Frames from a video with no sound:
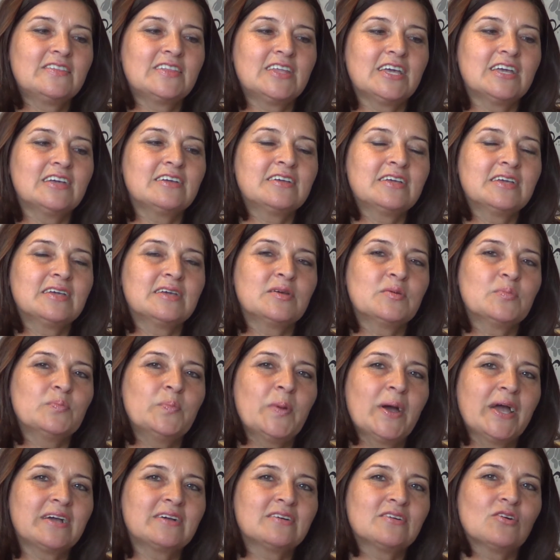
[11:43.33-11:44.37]
taking
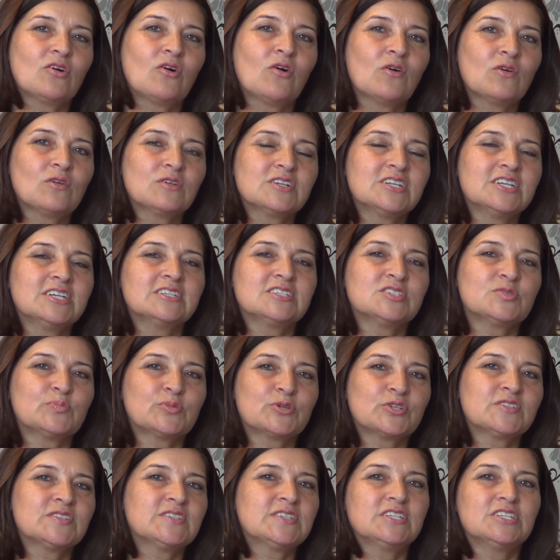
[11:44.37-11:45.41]
back all these
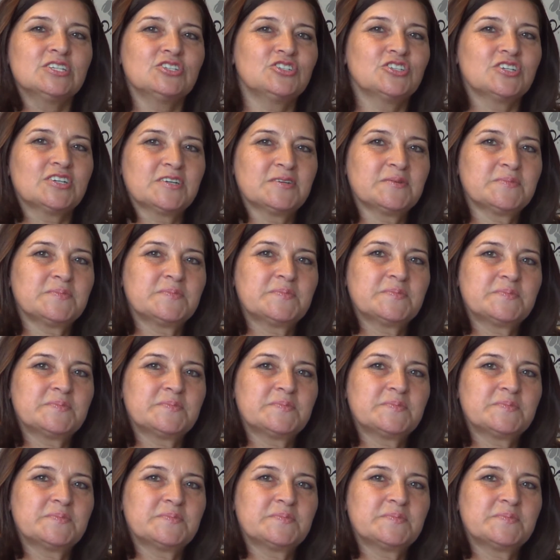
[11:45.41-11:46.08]
procedure.